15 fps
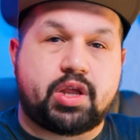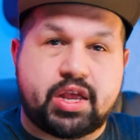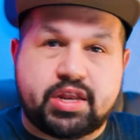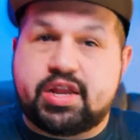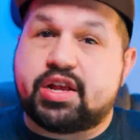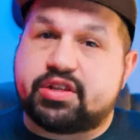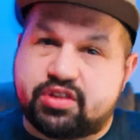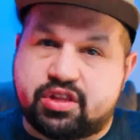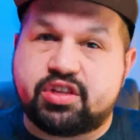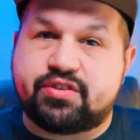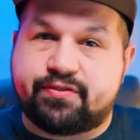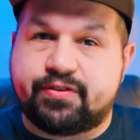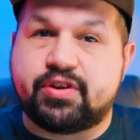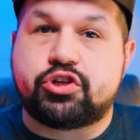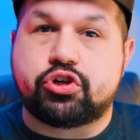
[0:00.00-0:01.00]
And yes, this
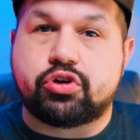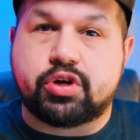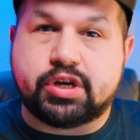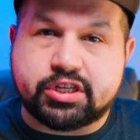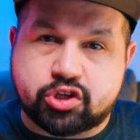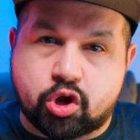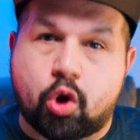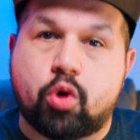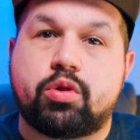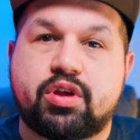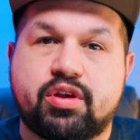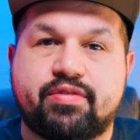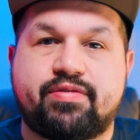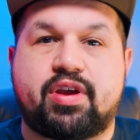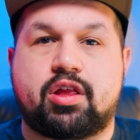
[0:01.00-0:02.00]
feature is only
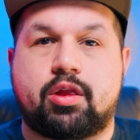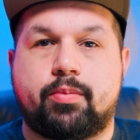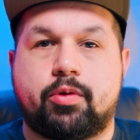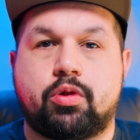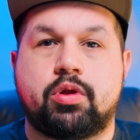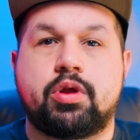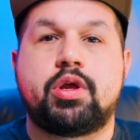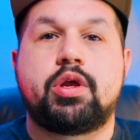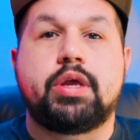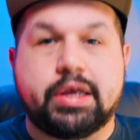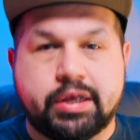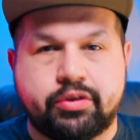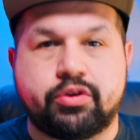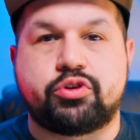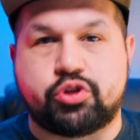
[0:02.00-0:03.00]
available
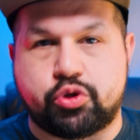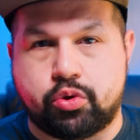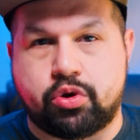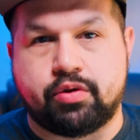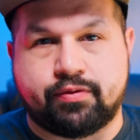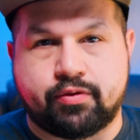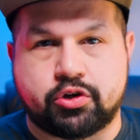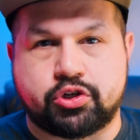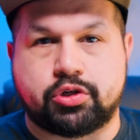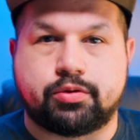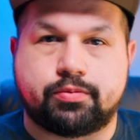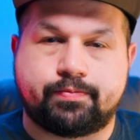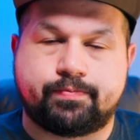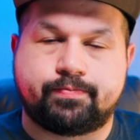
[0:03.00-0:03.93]
in the studio version.